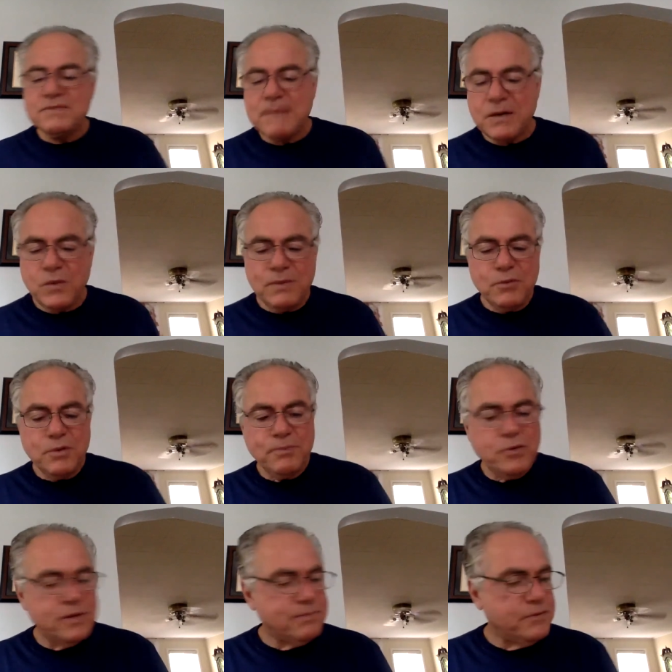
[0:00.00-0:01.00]
make one more
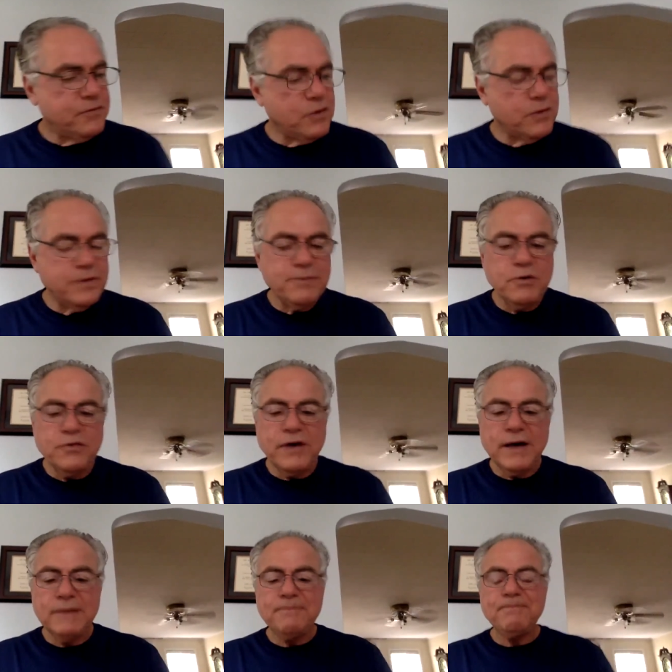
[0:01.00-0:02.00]
point before we move
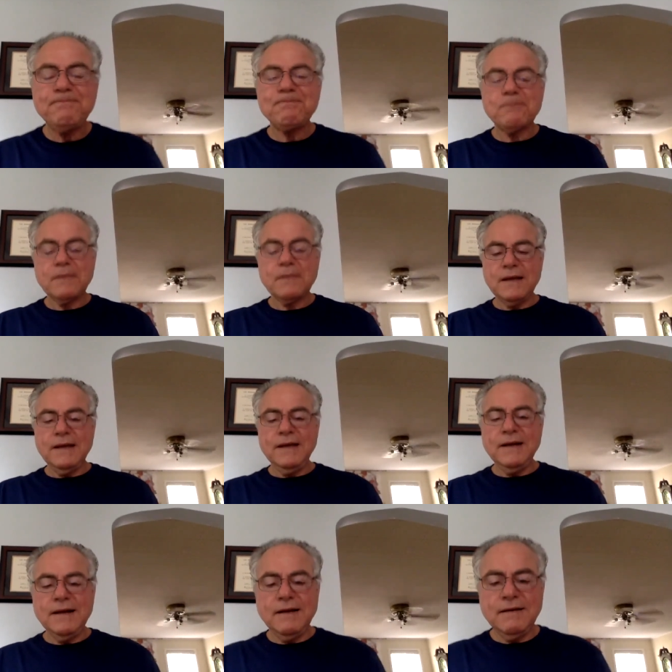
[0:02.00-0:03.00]
on,
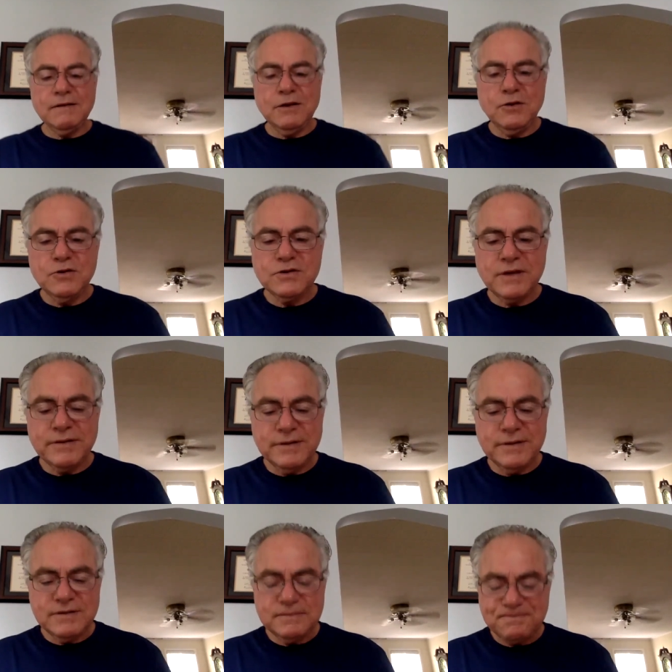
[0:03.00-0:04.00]
and I'll close on
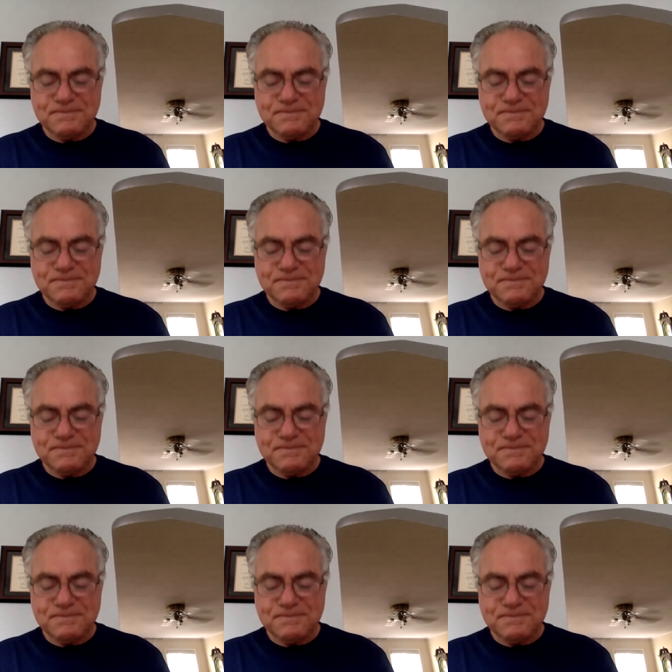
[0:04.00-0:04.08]
this.